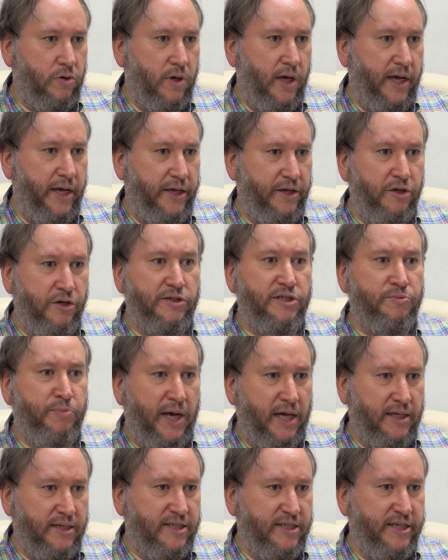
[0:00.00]
use
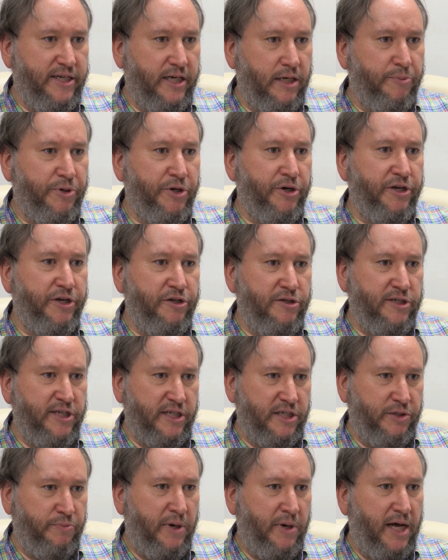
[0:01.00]
policy, a computer
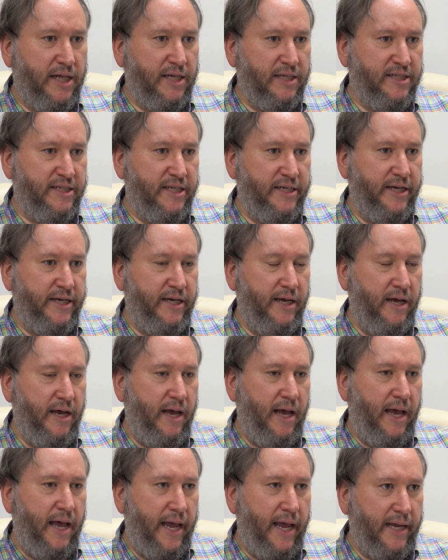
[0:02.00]
usage policy,
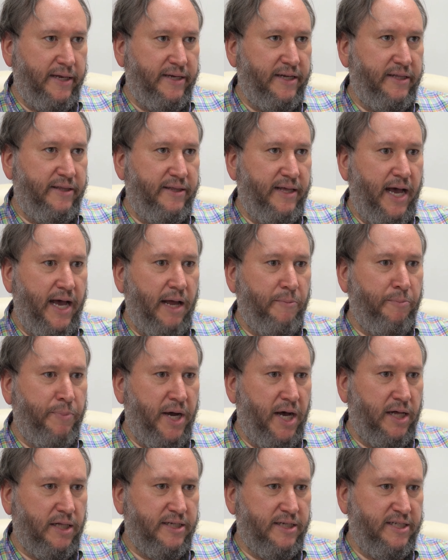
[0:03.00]
and did that
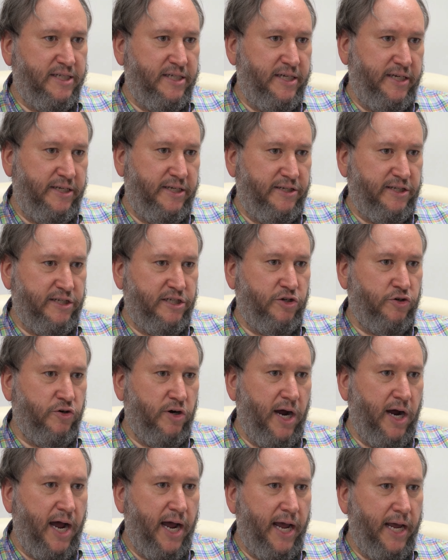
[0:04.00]
policy
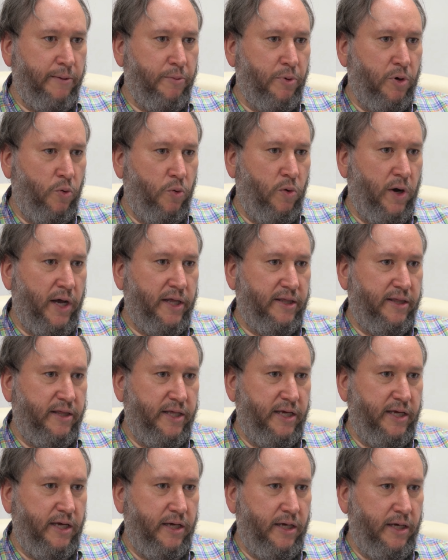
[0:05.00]
describe what
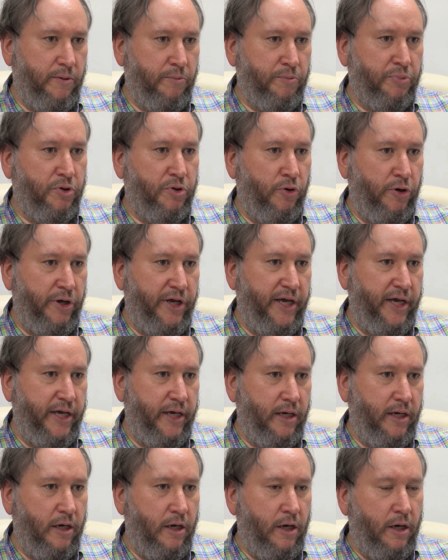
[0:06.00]
the
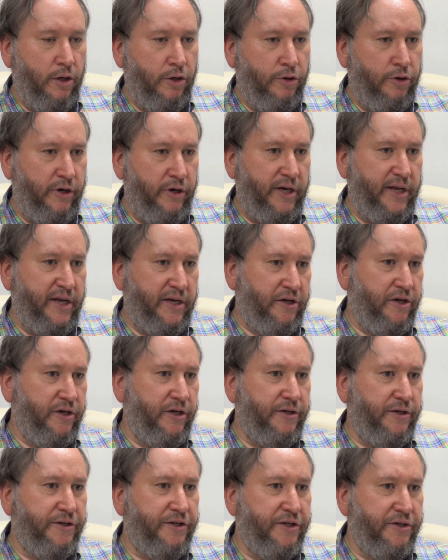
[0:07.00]
employee could and
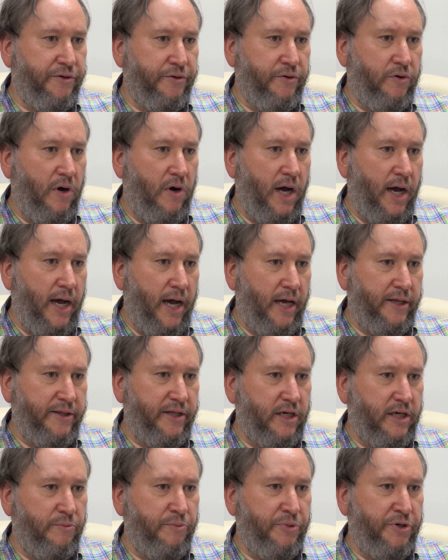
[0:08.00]
couldn't do on the
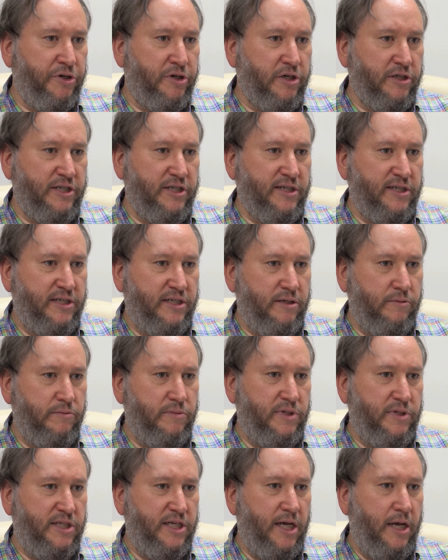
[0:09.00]
computer
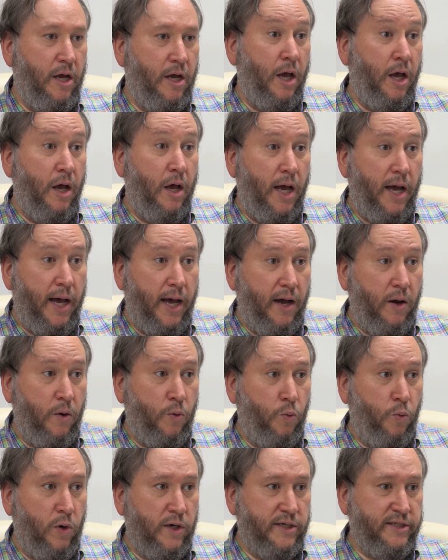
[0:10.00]
systems?
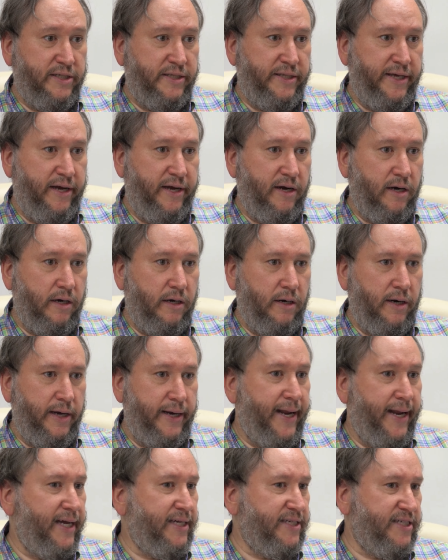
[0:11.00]
Was there an
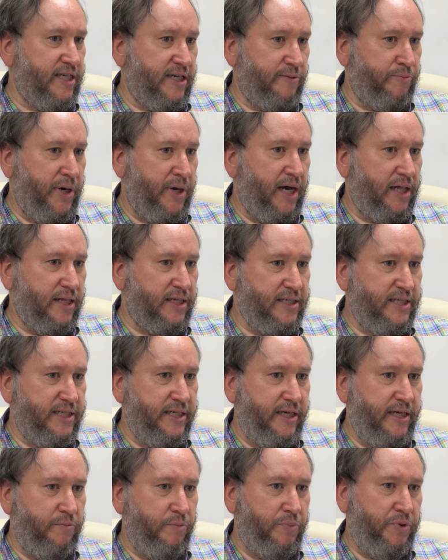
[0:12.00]
exit
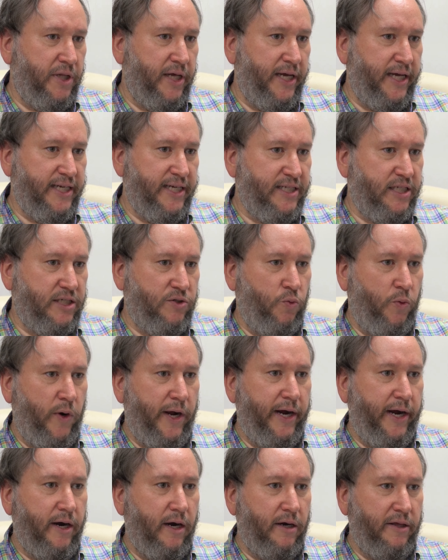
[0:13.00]
policy in place
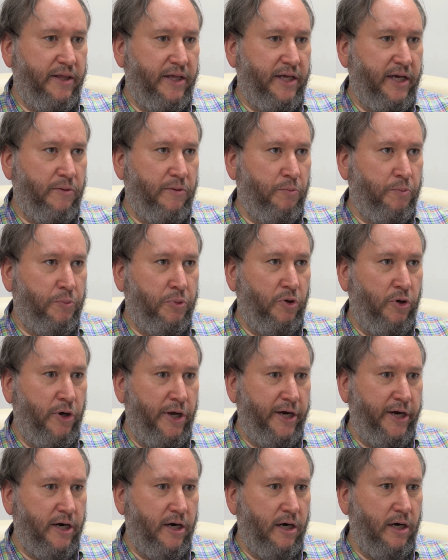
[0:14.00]
where the
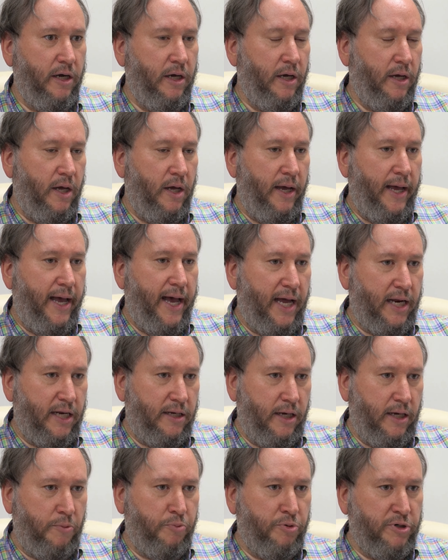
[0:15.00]
employer had
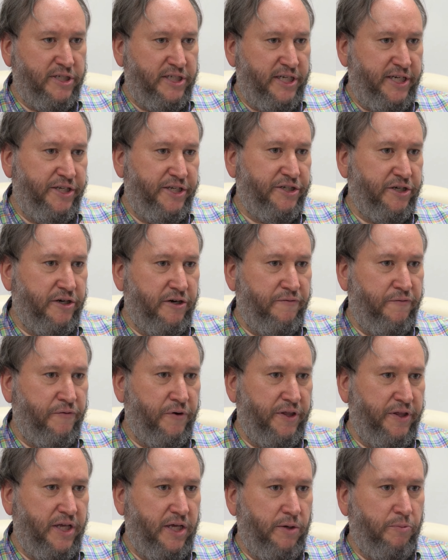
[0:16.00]
a procedure
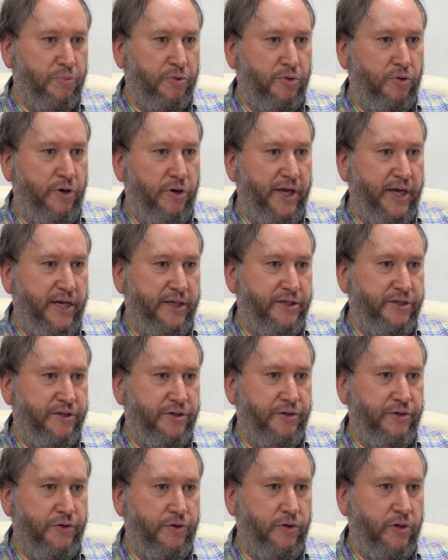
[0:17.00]
for the employee
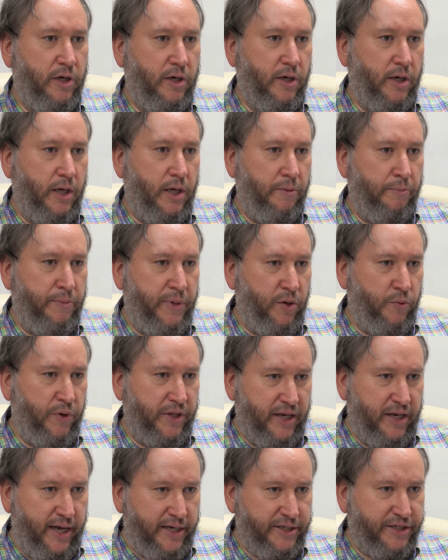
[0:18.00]
to meet with
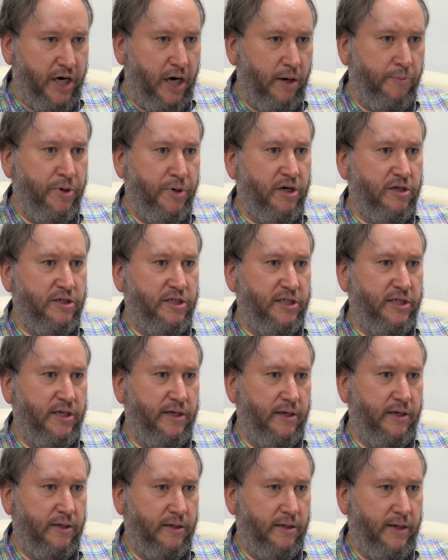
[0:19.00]
an HR
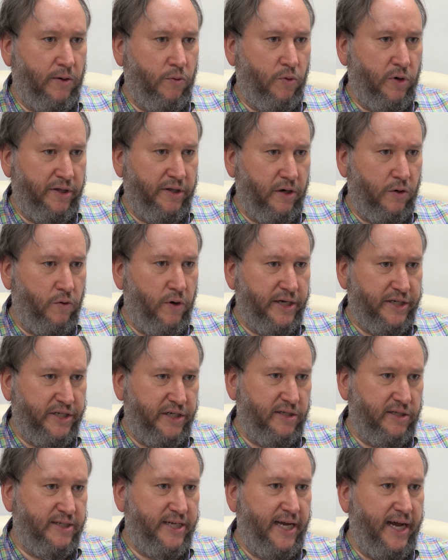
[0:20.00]
person, and were there
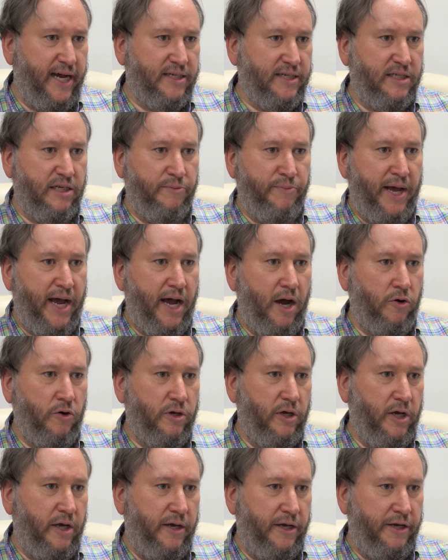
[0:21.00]
questions asked about,
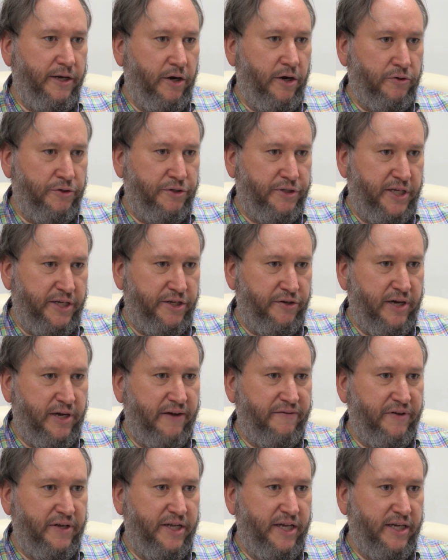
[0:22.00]
did you
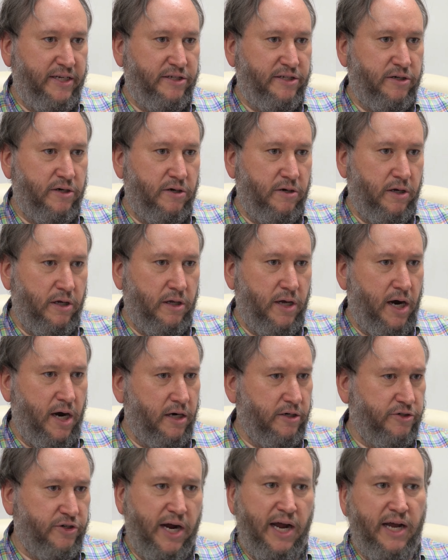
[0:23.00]
have any external
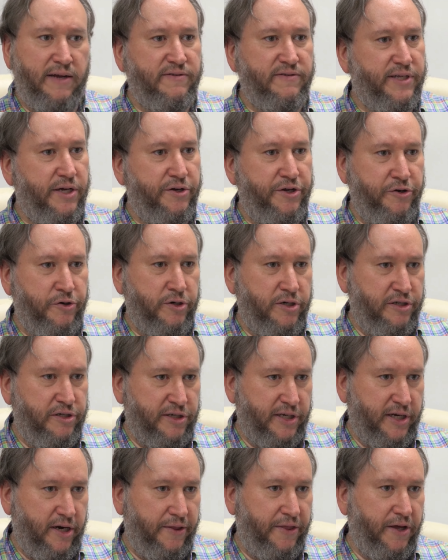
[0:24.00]
hard drives that you were
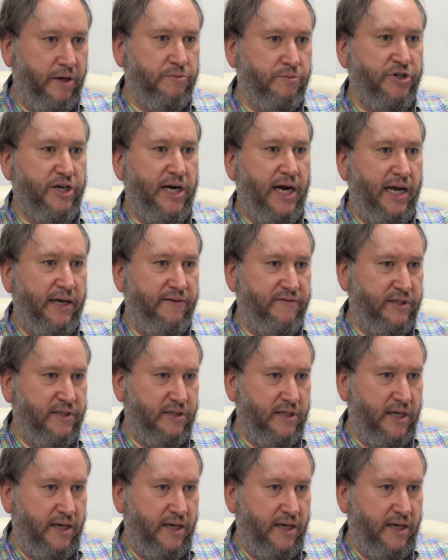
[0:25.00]
using, or thumb drives?